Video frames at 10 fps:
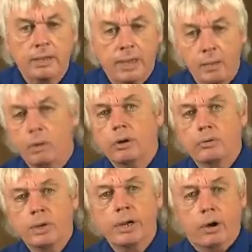they want
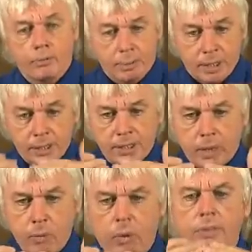rid of, because
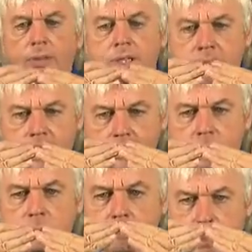they want the
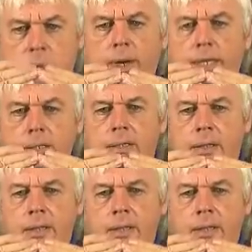central point